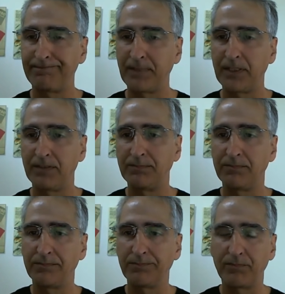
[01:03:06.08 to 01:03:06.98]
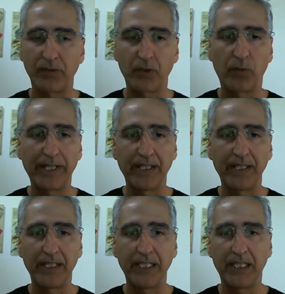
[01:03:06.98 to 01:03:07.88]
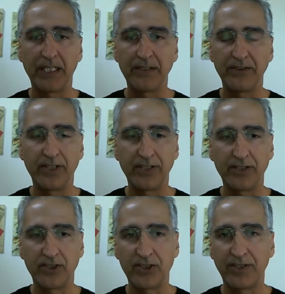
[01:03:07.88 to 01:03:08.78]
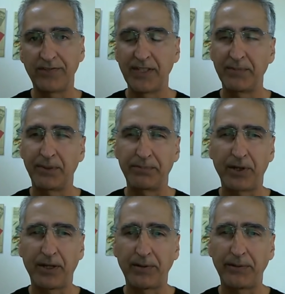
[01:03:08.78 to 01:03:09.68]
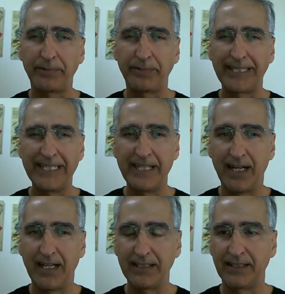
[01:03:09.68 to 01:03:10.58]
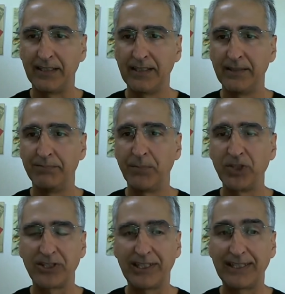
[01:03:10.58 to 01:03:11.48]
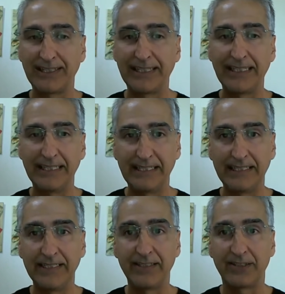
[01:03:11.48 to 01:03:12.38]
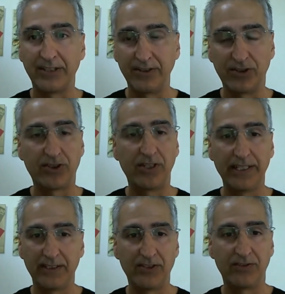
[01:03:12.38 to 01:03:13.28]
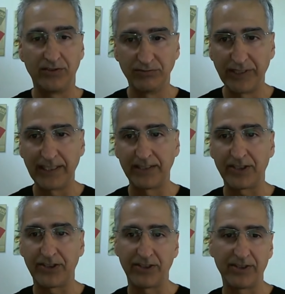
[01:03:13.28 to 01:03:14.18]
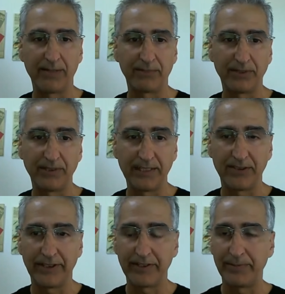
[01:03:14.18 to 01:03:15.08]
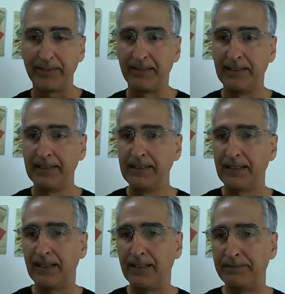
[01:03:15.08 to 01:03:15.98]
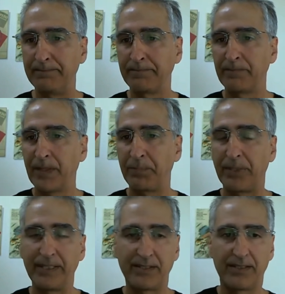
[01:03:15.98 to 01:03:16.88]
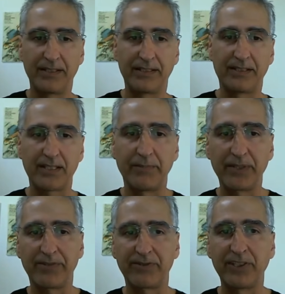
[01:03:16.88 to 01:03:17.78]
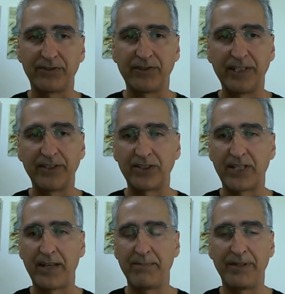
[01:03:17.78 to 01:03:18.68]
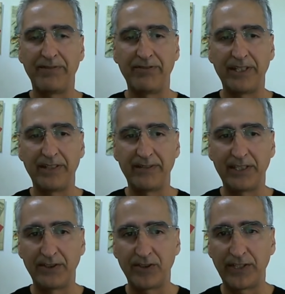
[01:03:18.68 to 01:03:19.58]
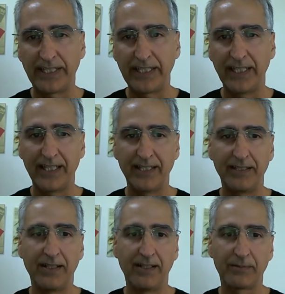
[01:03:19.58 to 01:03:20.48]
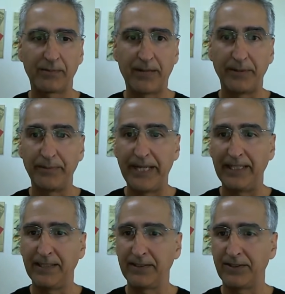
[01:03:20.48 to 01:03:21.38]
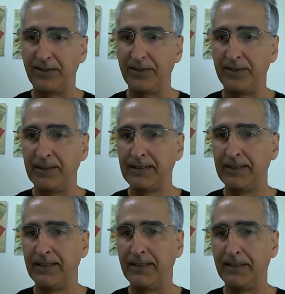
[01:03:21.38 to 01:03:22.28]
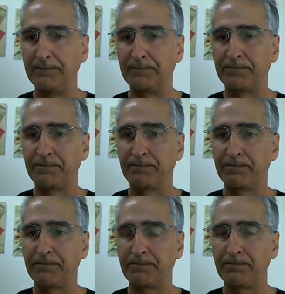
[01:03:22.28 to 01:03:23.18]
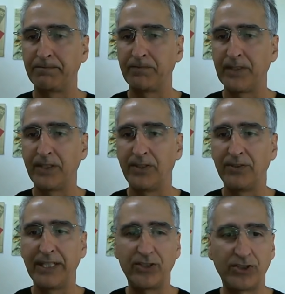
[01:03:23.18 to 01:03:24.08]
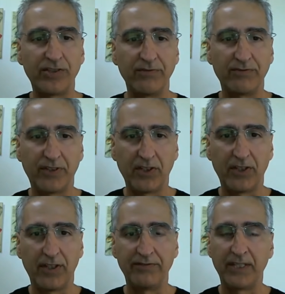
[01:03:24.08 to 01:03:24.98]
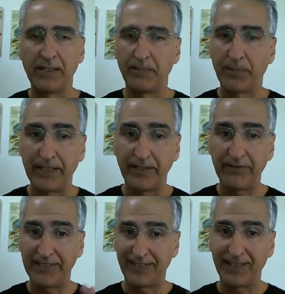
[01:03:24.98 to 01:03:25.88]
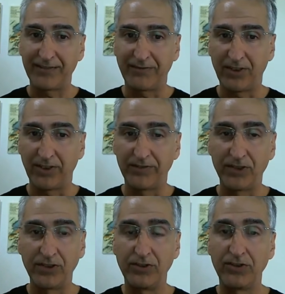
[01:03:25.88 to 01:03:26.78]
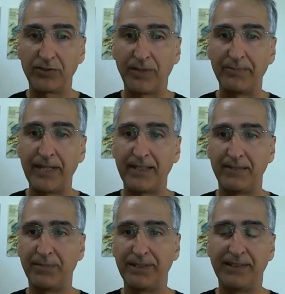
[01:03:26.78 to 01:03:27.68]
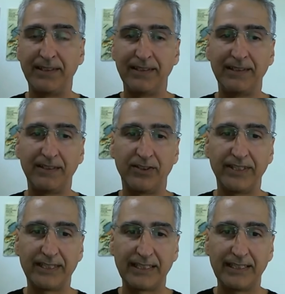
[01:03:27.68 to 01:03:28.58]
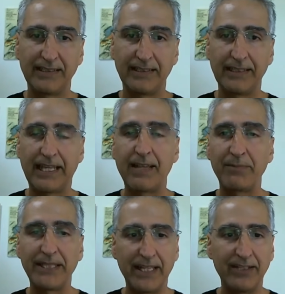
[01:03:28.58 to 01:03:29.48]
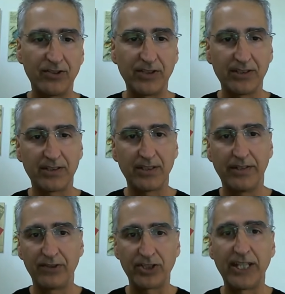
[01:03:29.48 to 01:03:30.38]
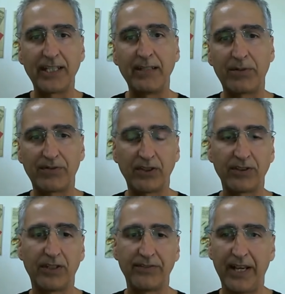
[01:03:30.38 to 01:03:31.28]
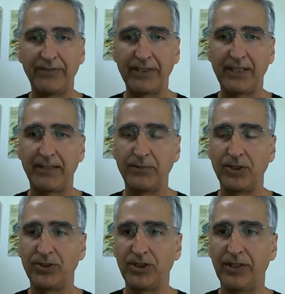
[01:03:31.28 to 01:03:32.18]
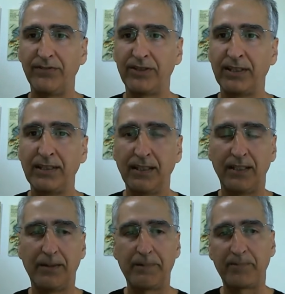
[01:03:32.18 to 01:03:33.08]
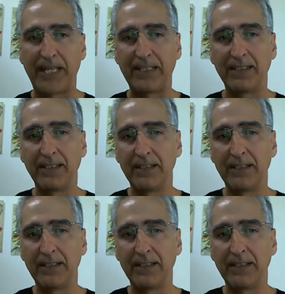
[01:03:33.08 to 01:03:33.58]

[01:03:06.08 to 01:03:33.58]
know, the way that you're shifting, but probably not. Most likely is really just a simple adjustment. But some of the front derailleurs can be very, very tricky and problematic. So, you know, it shouldn't fall off. But if it does fall off, you can use my method. But, you know, it can be dangerous if your chain keeps falling off every time you shift. And